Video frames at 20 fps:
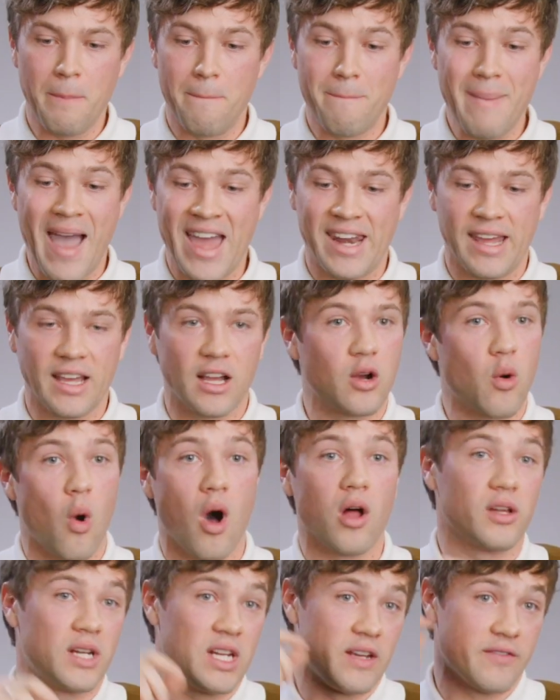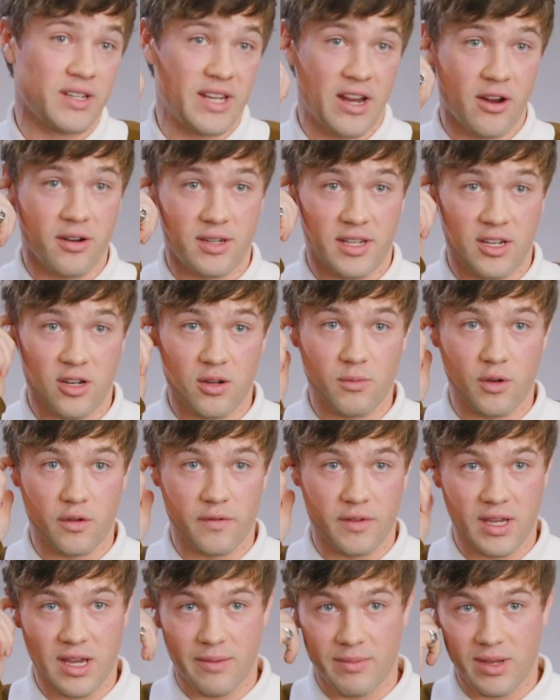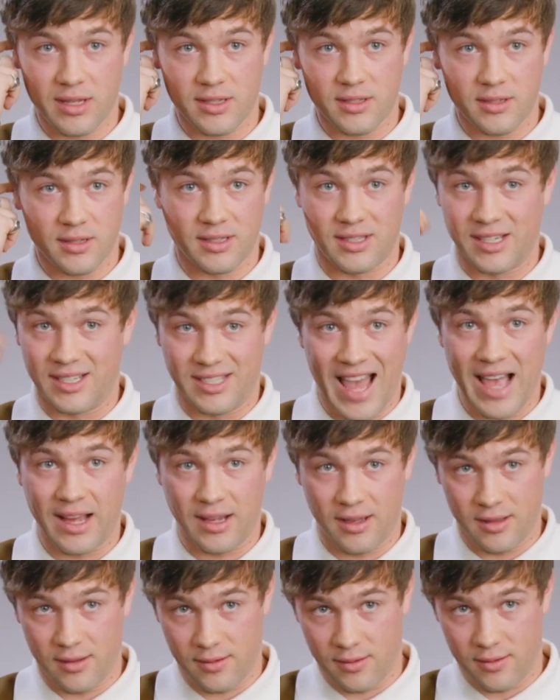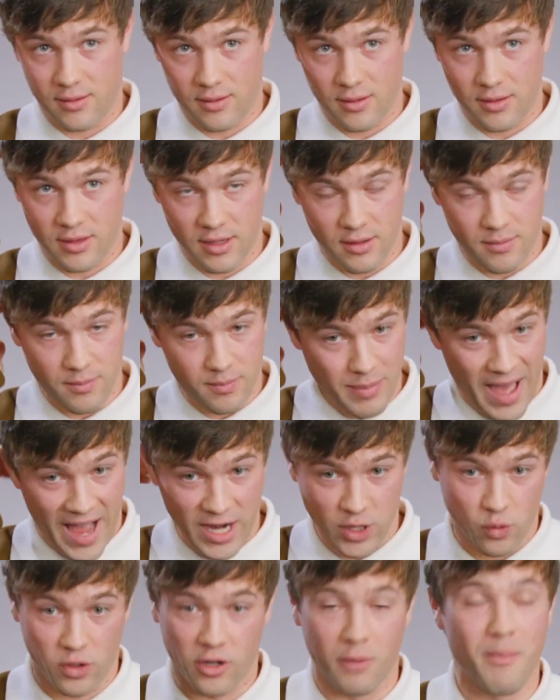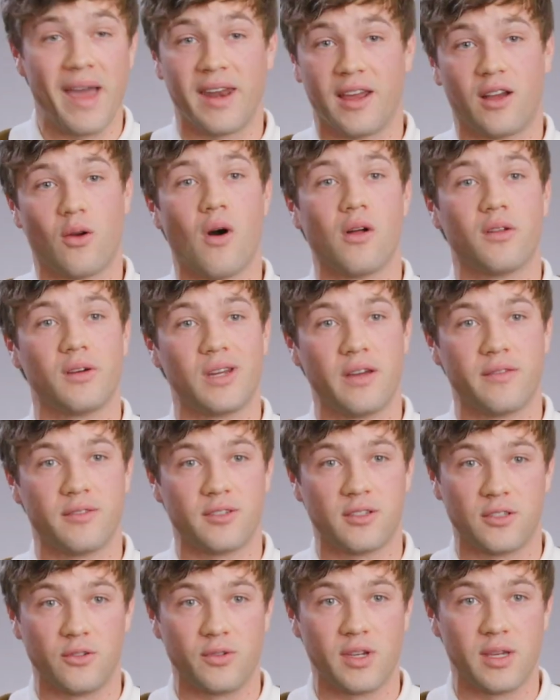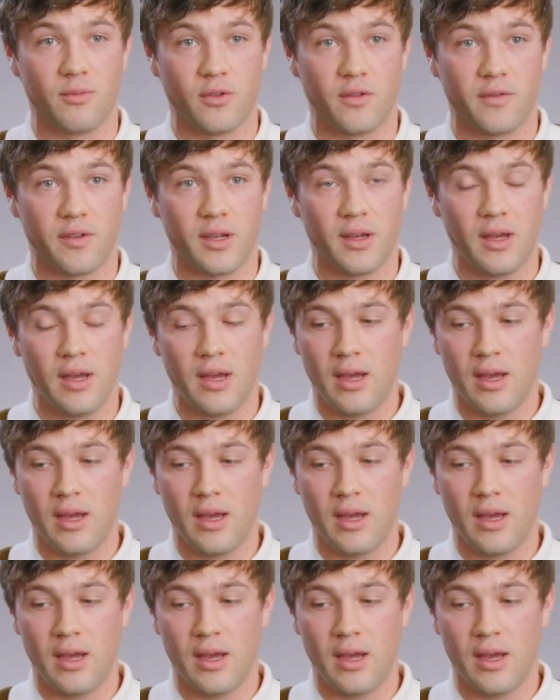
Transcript: manic quality of a Tarantino movie, I mean, it's exactly the patchwork, manic quality of a Suzuki movie.